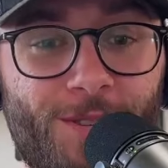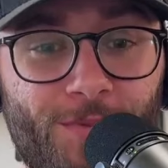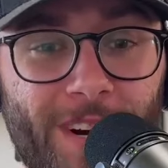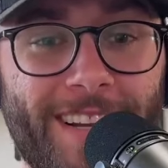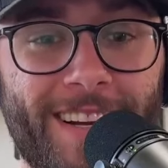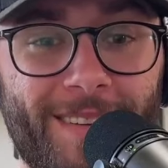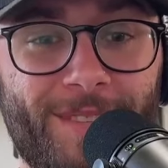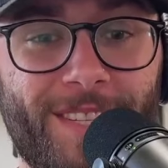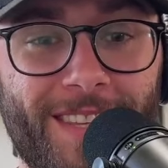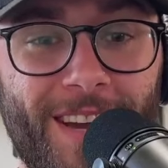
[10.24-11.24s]
when it
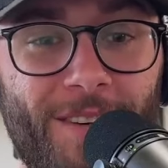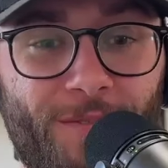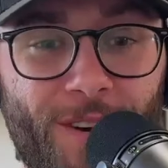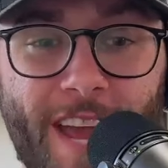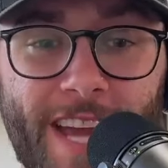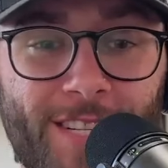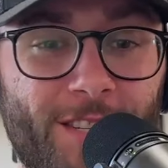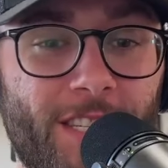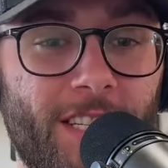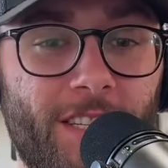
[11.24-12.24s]
comes to their free
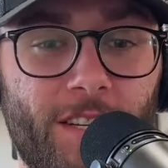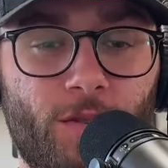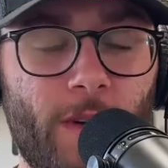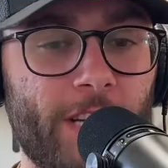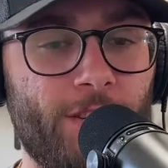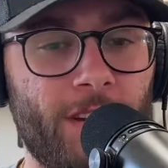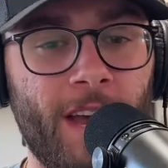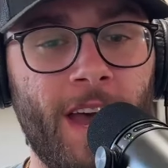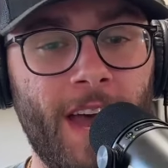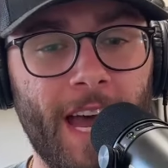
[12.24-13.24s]
agency situation,
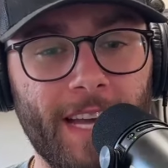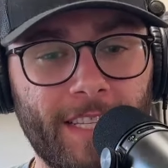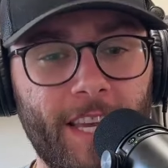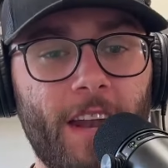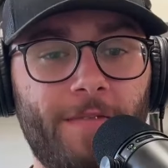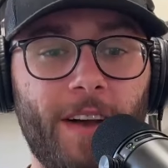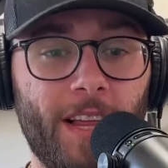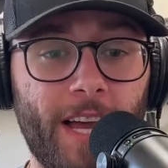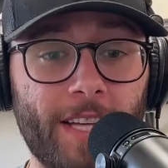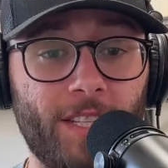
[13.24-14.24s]
as the
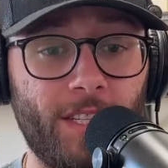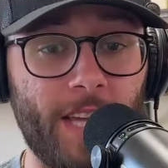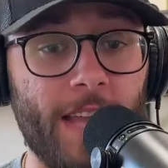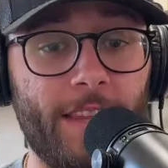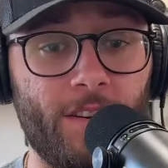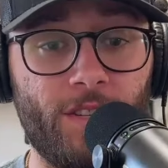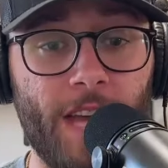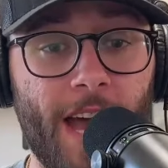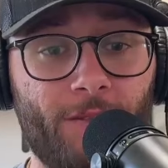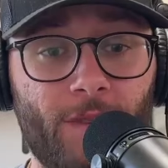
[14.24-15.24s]
NFL has set their
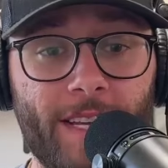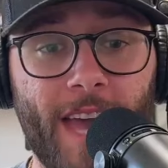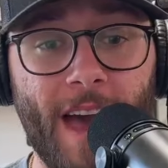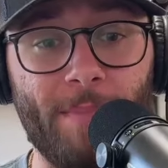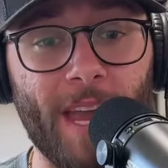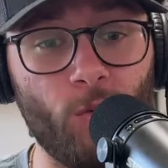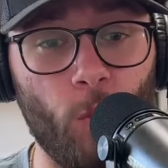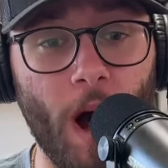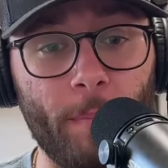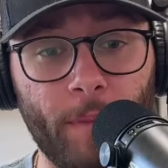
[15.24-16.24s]
salary cap a
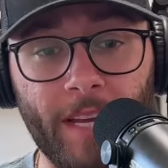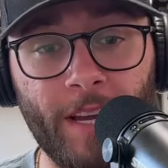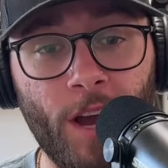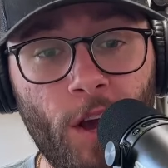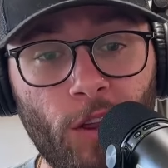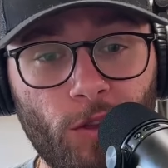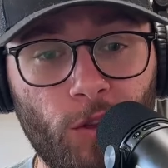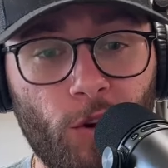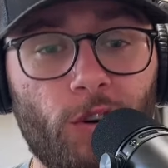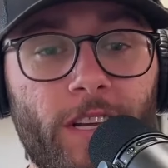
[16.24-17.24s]
whopping
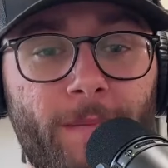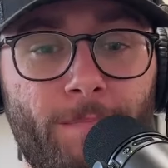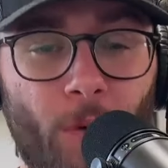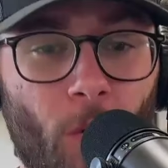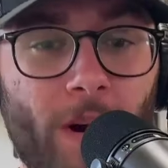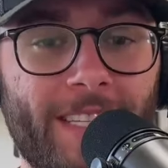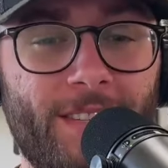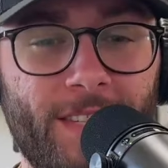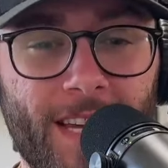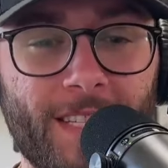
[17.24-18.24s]

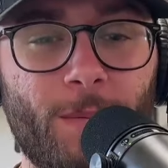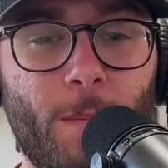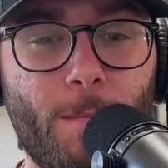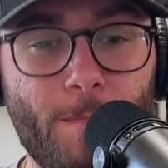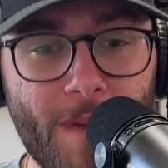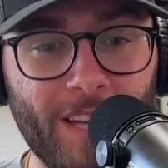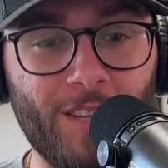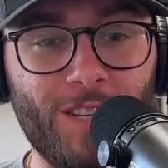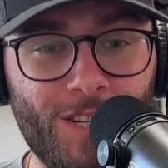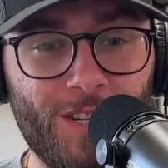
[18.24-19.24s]
$30.6
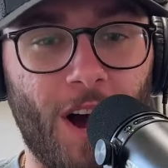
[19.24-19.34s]
million